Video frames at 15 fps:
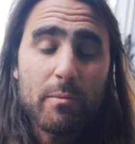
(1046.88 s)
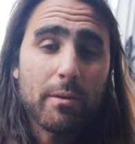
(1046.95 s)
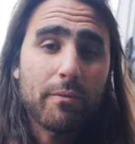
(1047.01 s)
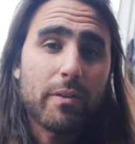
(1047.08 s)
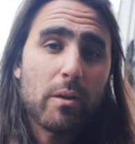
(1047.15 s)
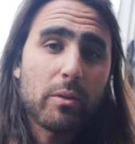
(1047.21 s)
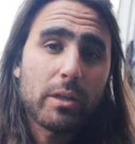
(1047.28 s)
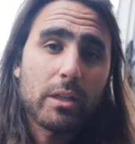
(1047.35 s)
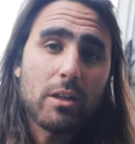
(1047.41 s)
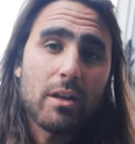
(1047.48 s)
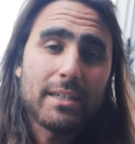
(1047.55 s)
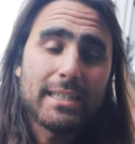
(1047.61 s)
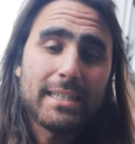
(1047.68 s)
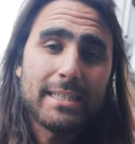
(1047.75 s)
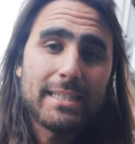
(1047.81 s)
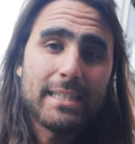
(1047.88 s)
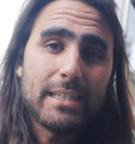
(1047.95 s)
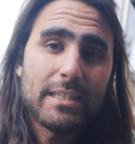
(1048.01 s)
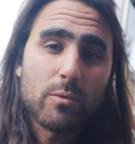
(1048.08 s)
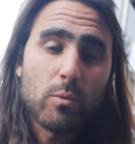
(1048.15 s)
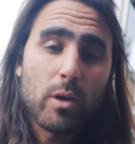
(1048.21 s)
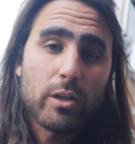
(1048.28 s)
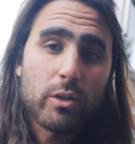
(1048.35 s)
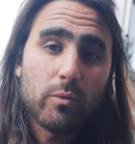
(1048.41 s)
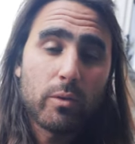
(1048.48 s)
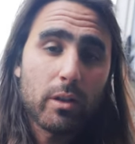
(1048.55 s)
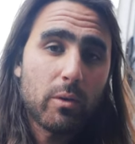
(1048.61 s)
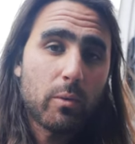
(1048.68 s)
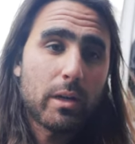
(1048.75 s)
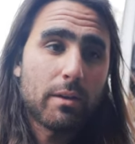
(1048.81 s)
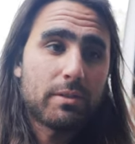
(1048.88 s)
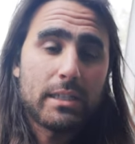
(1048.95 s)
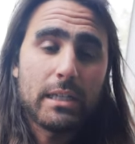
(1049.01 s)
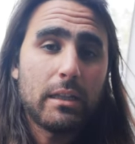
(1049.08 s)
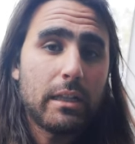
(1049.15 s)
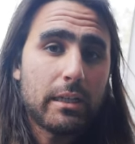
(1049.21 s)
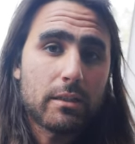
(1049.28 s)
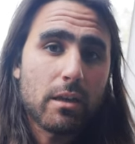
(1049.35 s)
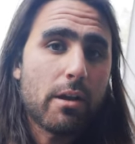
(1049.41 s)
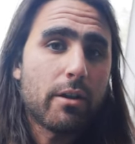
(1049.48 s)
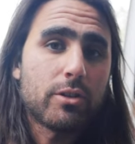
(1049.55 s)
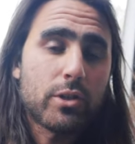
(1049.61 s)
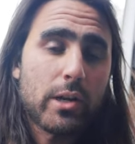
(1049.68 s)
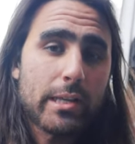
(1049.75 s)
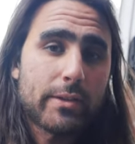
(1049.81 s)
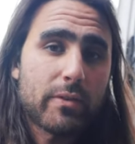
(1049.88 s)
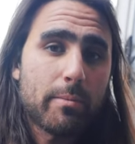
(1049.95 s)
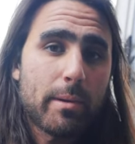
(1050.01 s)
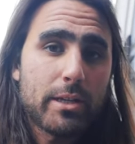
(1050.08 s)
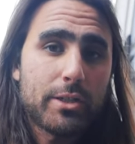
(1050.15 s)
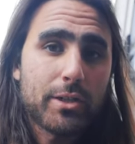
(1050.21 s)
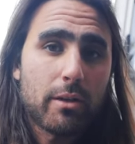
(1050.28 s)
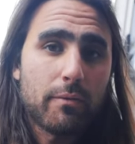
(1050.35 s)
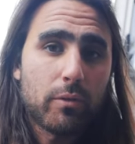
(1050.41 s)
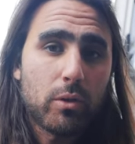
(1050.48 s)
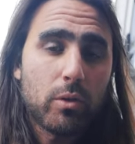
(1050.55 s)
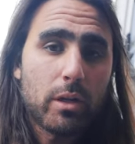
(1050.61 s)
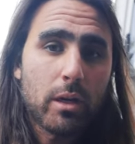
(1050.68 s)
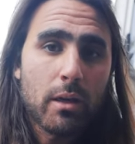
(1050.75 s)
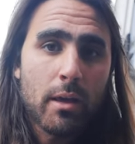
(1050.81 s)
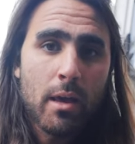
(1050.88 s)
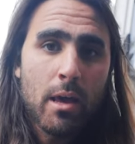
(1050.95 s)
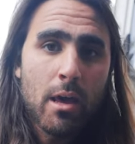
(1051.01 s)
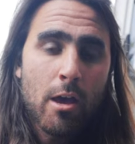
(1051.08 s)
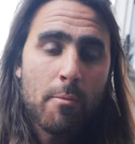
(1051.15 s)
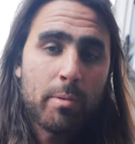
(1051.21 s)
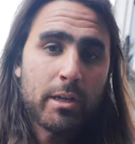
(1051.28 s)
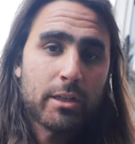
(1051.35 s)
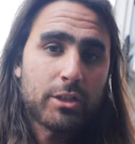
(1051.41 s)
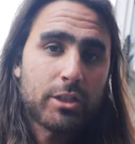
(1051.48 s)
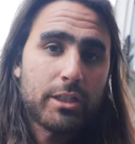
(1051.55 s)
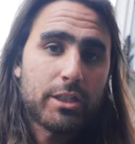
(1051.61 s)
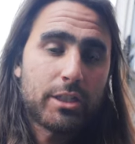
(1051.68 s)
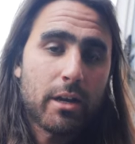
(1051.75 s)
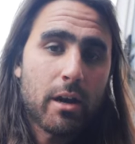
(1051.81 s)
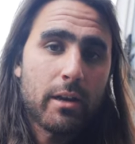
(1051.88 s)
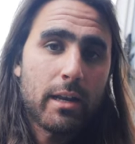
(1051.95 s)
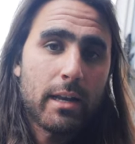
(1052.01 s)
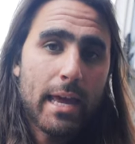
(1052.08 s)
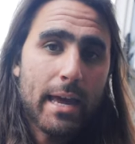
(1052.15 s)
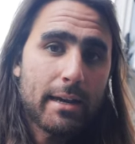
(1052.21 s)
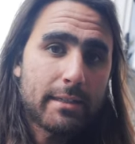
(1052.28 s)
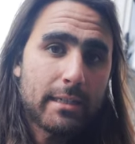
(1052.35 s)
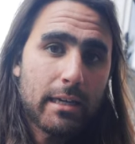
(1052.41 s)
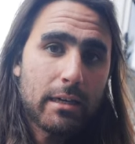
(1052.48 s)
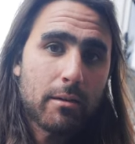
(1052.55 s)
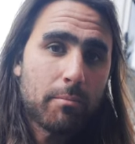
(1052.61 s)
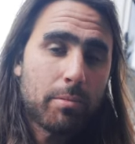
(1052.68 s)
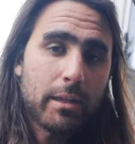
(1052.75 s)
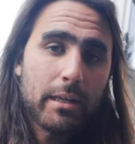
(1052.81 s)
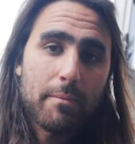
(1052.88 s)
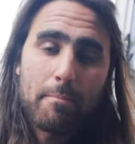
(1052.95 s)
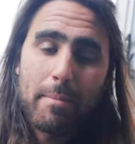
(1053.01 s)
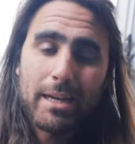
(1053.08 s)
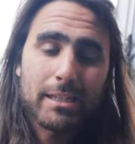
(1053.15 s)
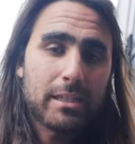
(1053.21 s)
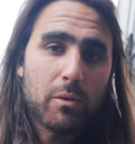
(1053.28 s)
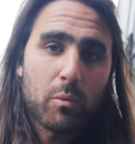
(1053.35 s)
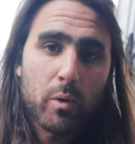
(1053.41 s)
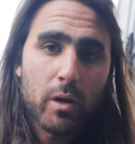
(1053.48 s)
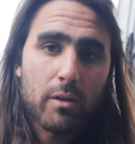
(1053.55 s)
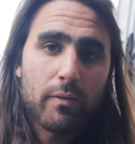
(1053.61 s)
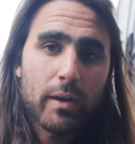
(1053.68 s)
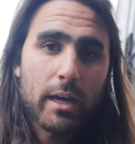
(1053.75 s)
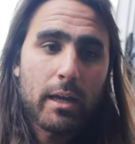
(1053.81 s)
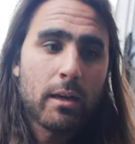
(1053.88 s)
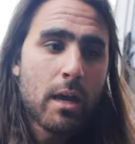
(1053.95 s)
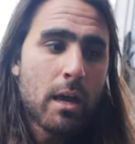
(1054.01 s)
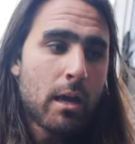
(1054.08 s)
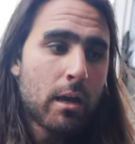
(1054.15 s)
you've been following along since season one, you really would have seen the entire transformation of Luna because she started as a complete messy work van.